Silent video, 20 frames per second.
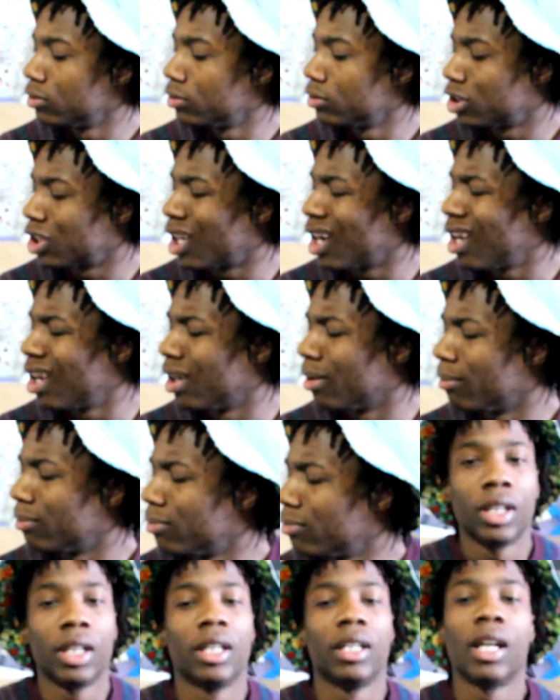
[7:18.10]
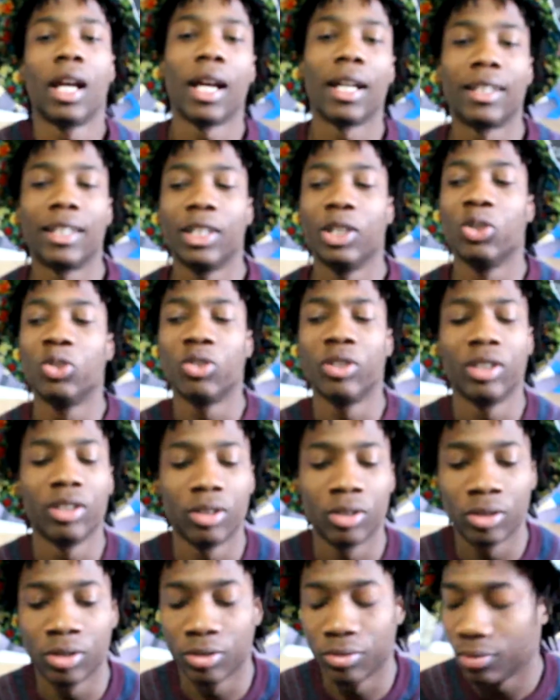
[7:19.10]
shut up. Yeah, I ain't think you.
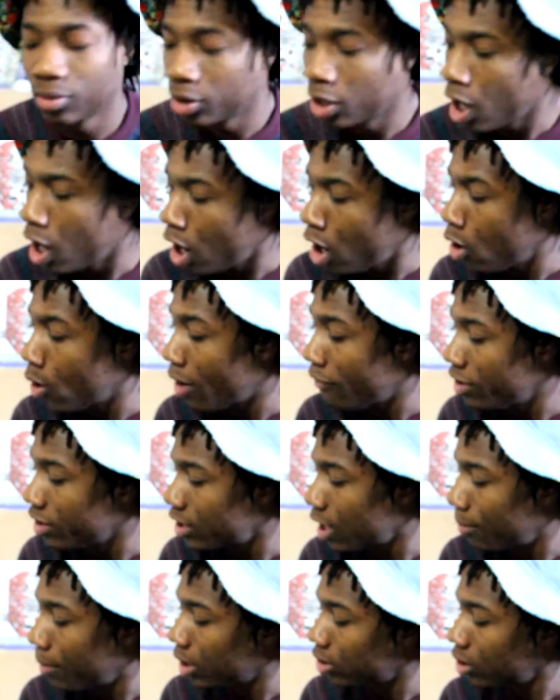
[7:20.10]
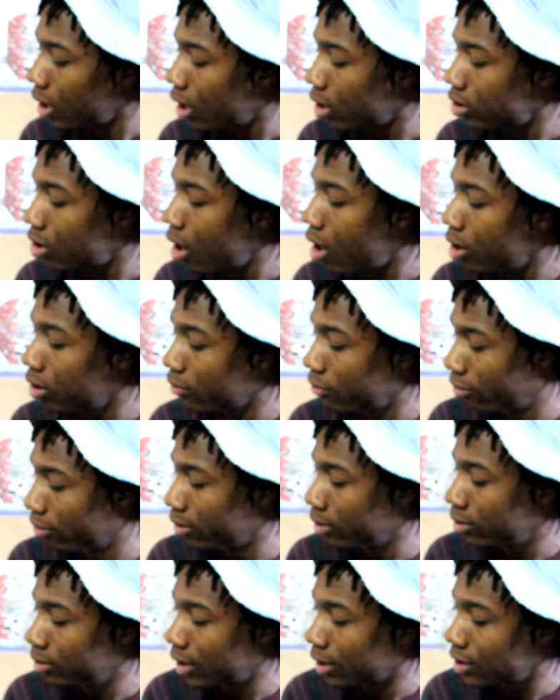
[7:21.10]
Yo, every time I try to talk, for
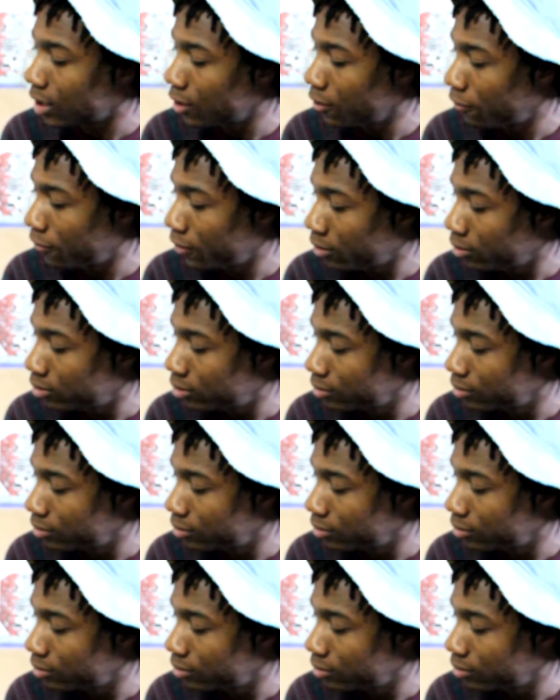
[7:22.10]
real, that's how you feel?